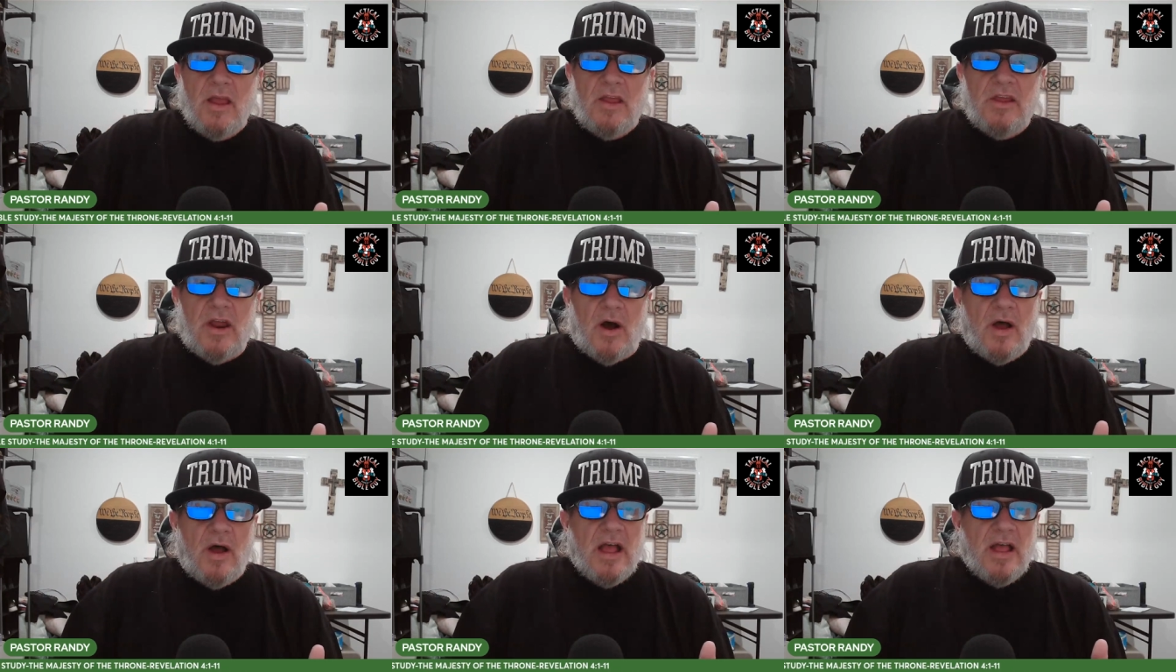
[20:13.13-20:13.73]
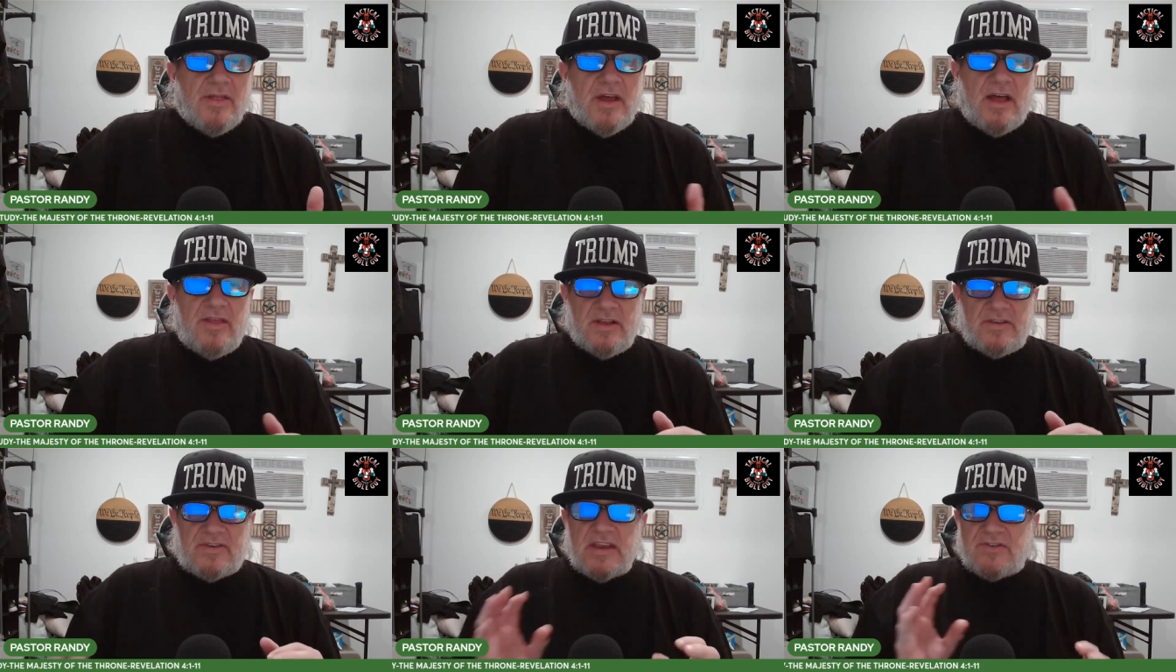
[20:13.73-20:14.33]
You know, the,
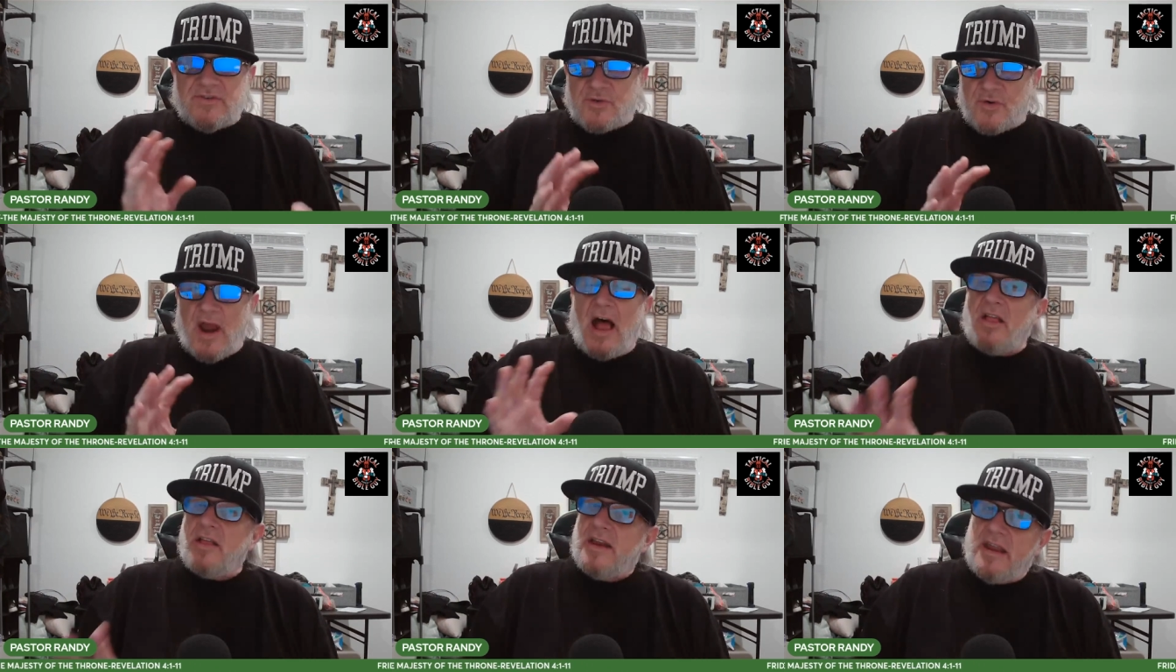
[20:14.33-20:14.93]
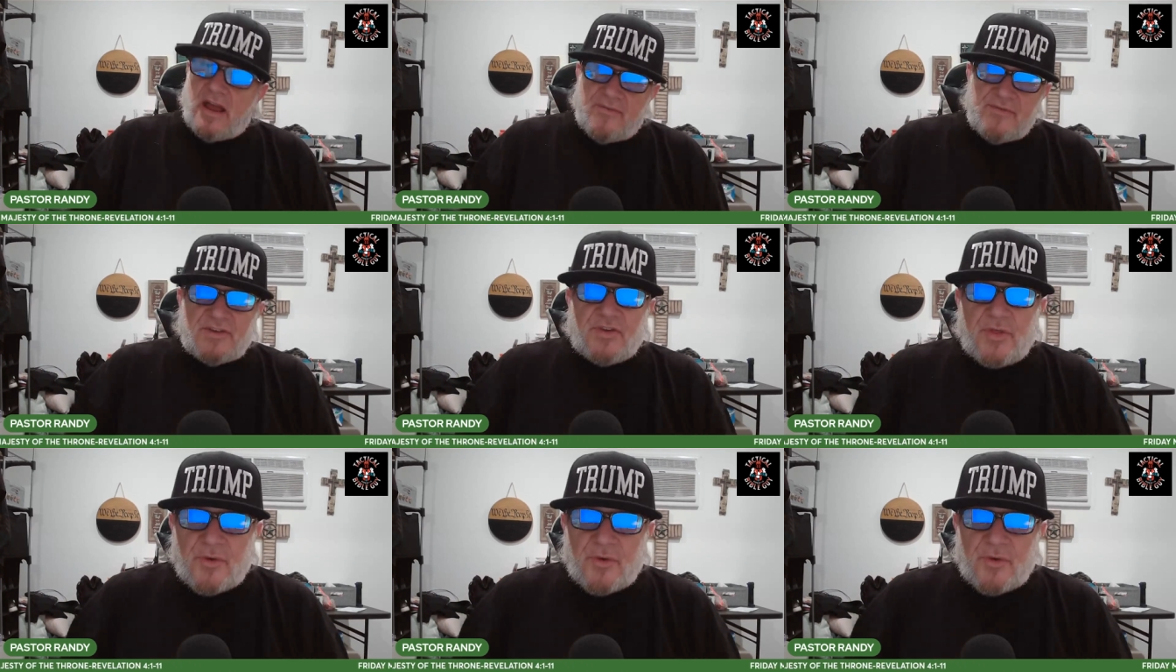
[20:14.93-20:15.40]
the centrality of his